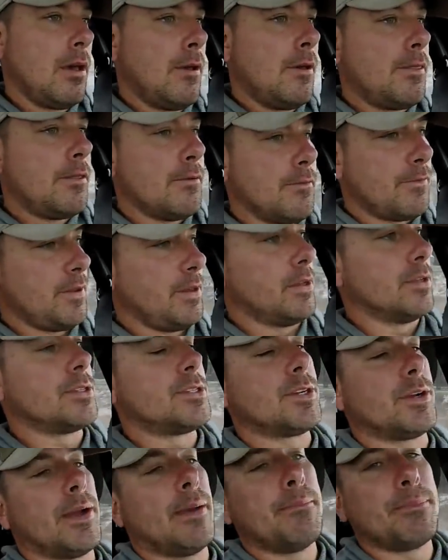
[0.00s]
The
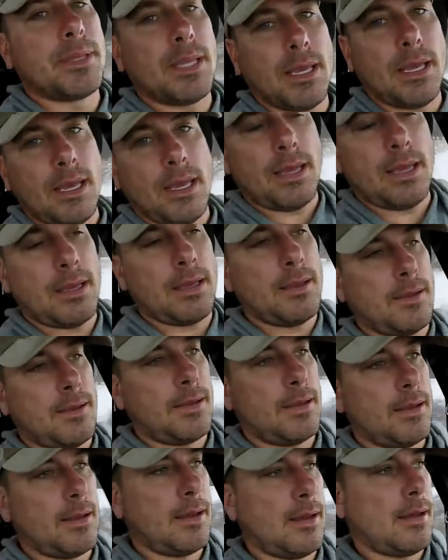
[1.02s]
fields are empty.
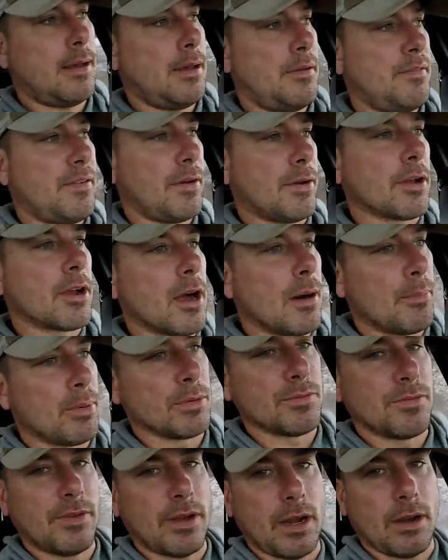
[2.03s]
I found a couple
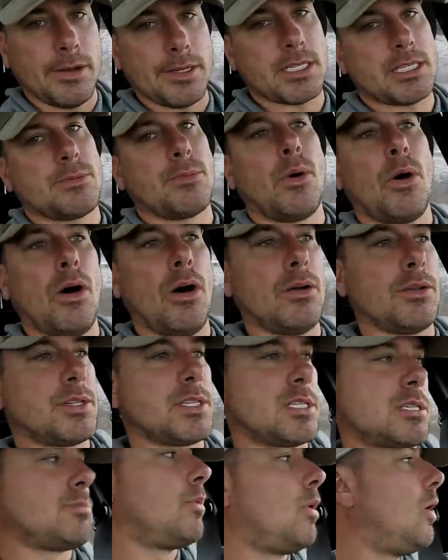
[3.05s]
very small
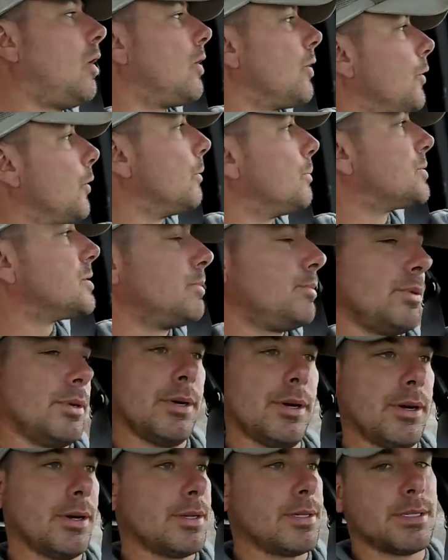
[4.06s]
groups of
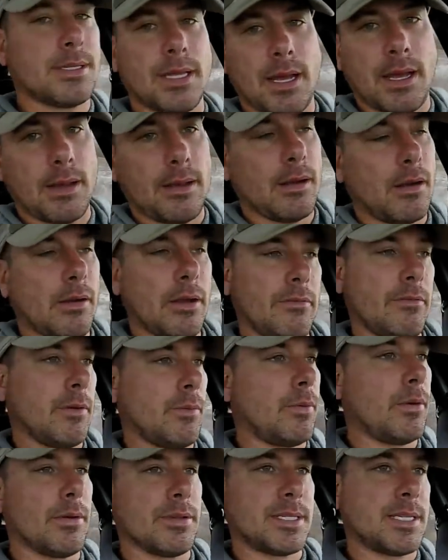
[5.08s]
birds that aren't
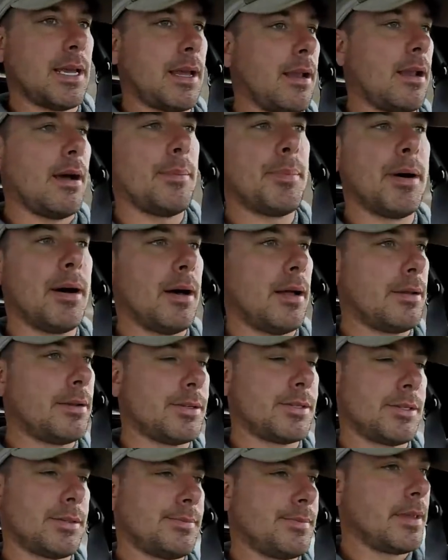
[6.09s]
even worth setting up on.
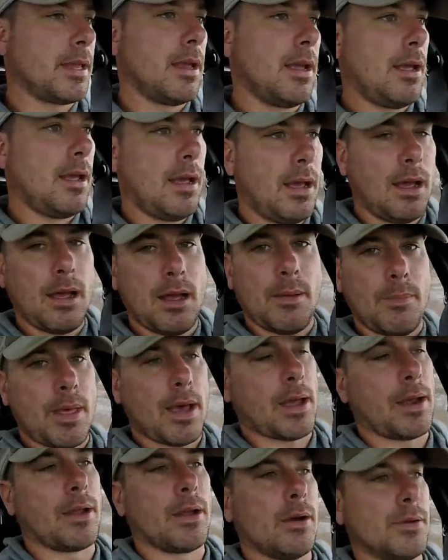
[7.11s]
I'm
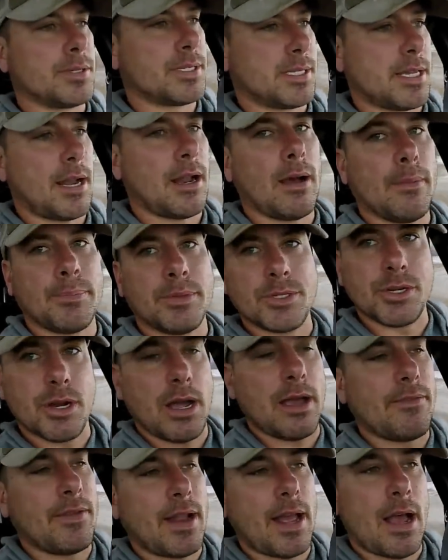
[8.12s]
not gonna go set up and
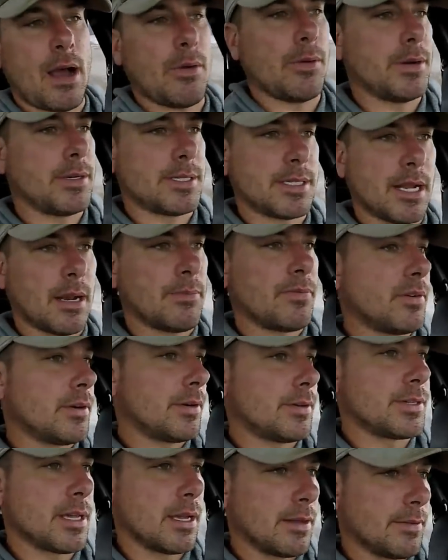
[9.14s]
drive an hour and set up
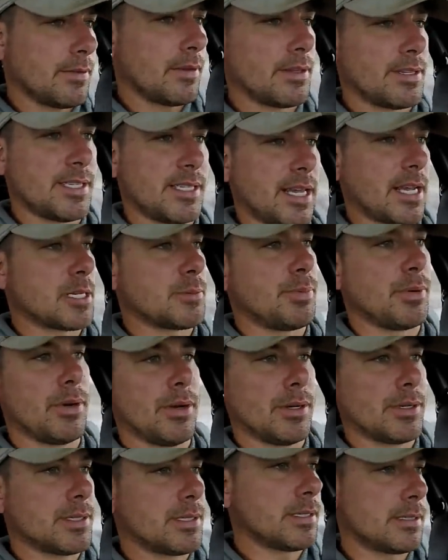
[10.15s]
for the 6
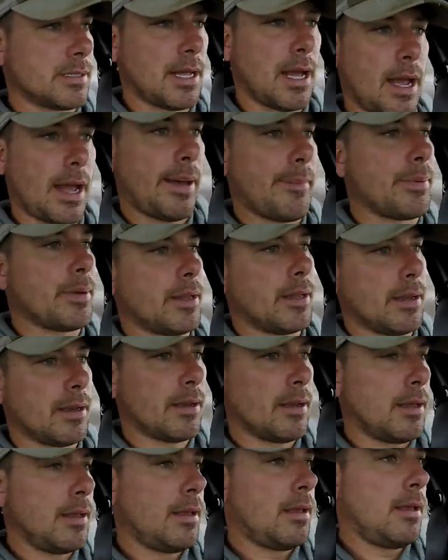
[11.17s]
birds. Not happening.
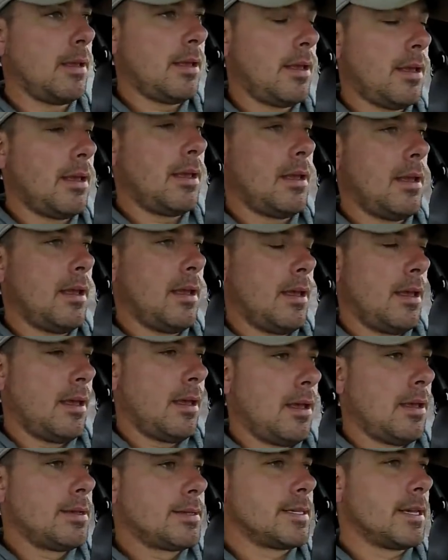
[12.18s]

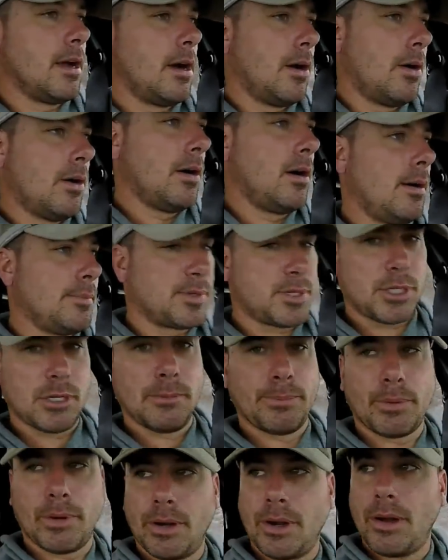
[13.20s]
So I'm
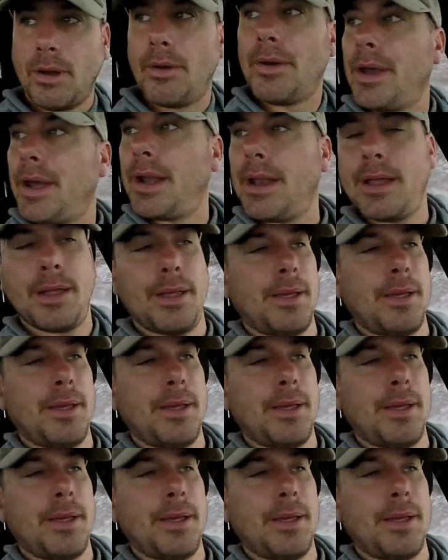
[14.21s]
super annoyed.